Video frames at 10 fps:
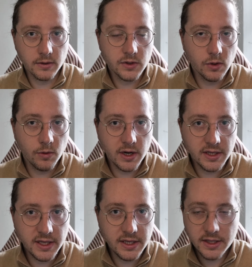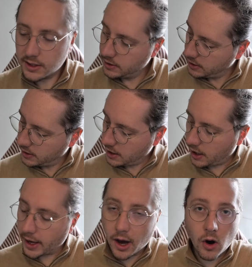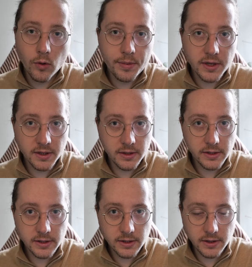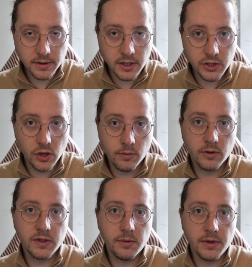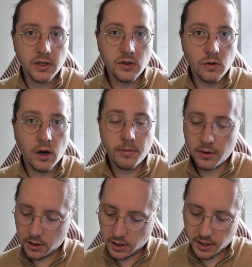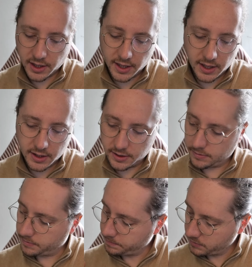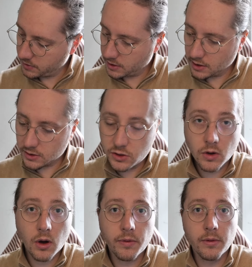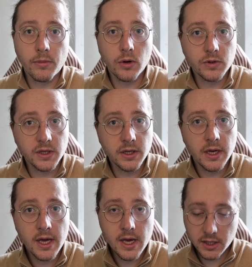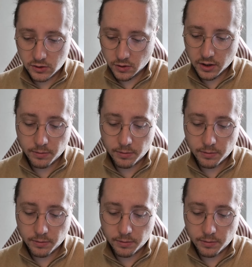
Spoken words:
So what I did, I opened the Jobo CP2 up, I took out the motor, took it